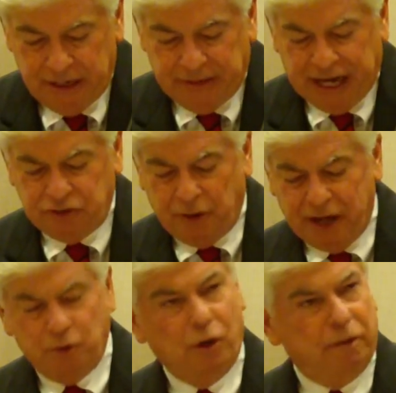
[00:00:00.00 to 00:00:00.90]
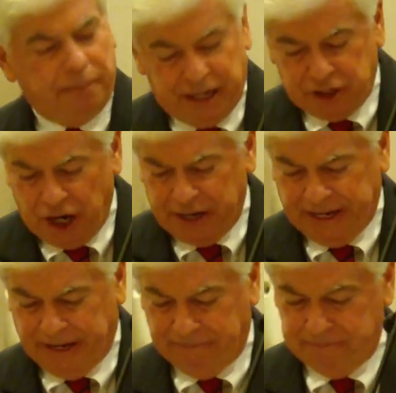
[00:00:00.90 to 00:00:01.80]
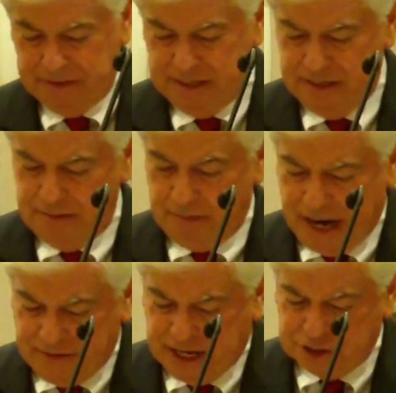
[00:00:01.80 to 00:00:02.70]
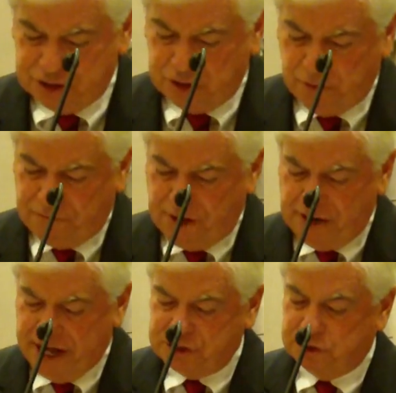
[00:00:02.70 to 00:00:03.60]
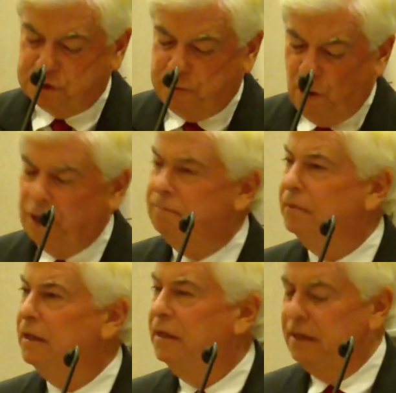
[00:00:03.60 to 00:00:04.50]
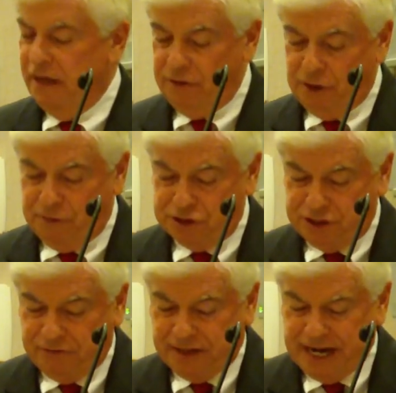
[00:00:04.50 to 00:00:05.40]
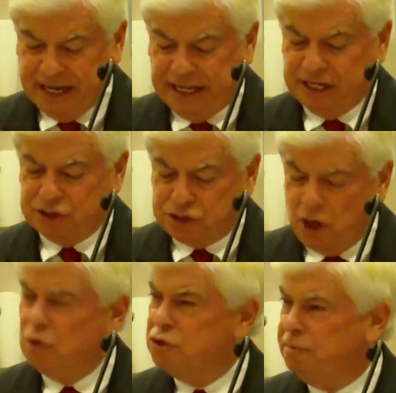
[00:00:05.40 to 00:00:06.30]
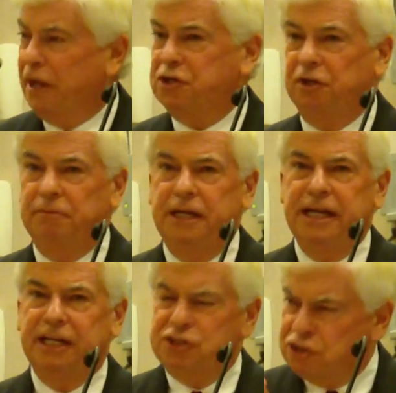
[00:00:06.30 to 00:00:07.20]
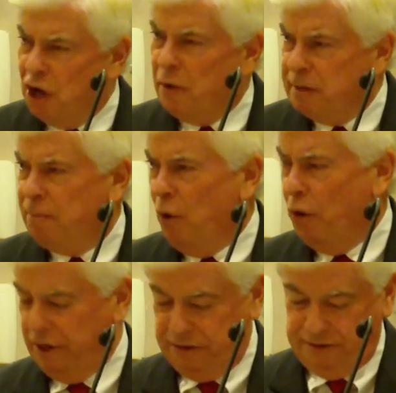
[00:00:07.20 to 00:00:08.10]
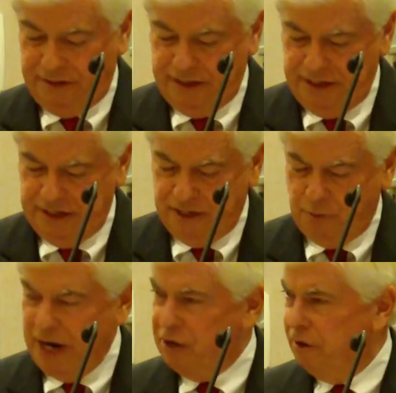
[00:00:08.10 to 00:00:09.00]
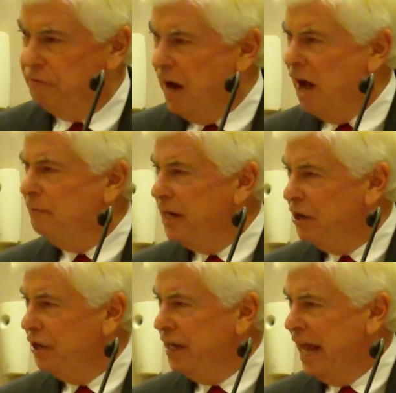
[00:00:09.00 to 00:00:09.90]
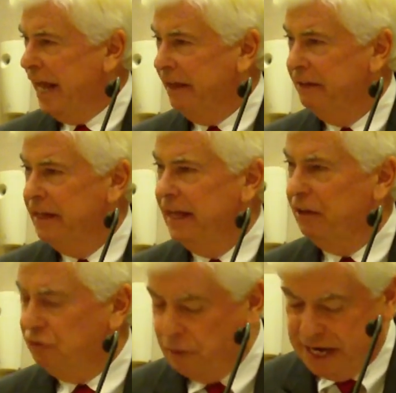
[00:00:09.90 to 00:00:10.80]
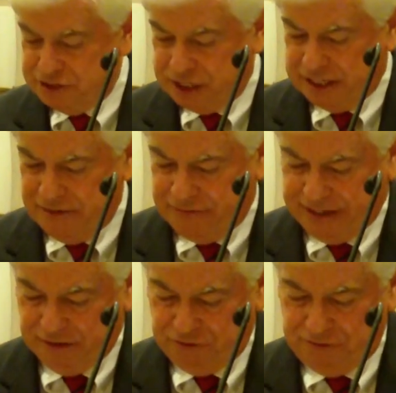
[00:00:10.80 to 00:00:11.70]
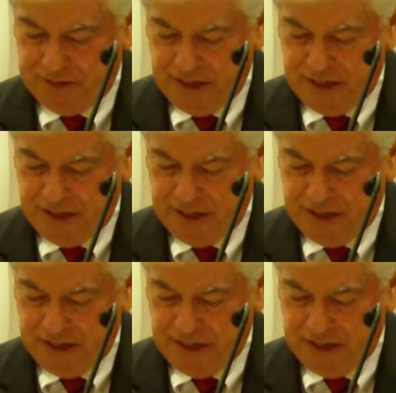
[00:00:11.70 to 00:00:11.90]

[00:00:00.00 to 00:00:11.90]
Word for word: And that is why the work being done here by the Institute for International Sport and the University of Connecticut is so special, it's so important, and why your involvement here today has great significance.